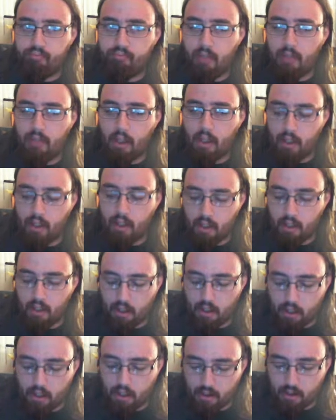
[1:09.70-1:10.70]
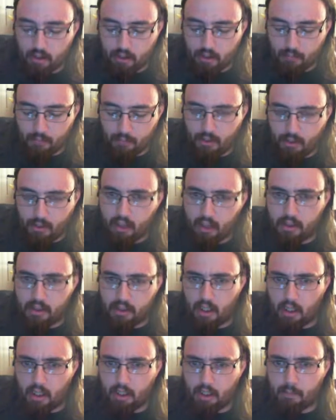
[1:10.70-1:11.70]
uh, some thoughts
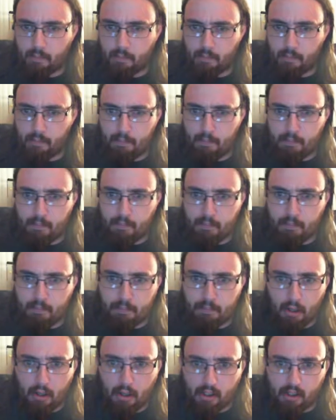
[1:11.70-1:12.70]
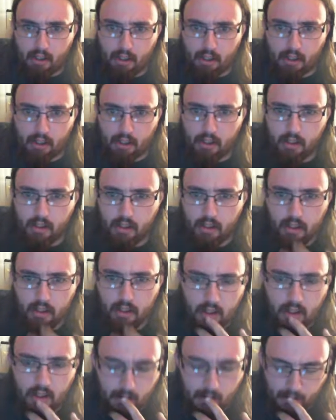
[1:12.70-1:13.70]
on pudding,
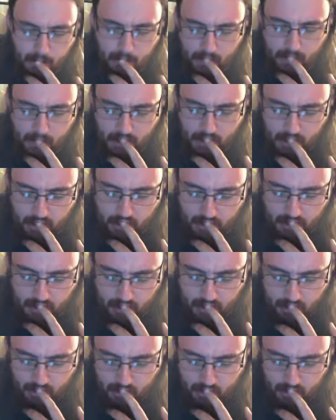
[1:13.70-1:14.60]
but